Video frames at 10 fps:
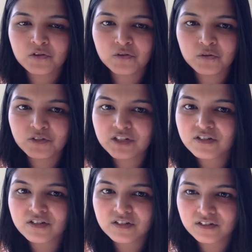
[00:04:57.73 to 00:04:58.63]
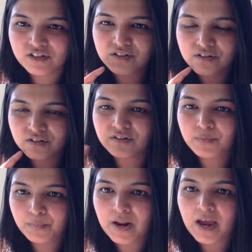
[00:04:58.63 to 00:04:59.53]
So just
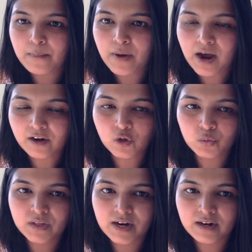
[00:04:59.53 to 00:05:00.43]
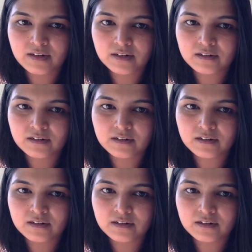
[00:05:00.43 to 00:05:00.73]
reply back to that,